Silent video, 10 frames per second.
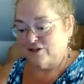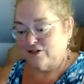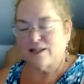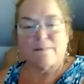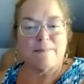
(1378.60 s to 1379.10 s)

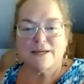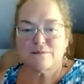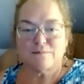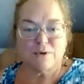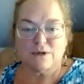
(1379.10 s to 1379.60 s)
She had the
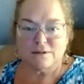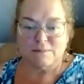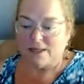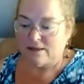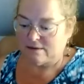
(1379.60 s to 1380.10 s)
best books,
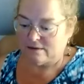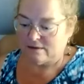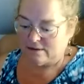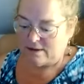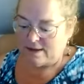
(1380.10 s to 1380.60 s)
man.
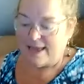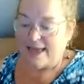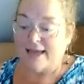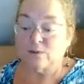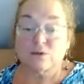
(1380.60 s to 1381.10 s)

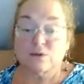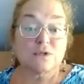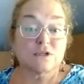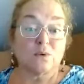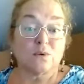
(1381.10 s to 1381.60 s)
And it was
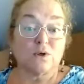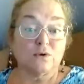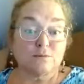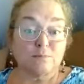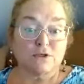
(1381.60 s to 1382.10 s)
also a used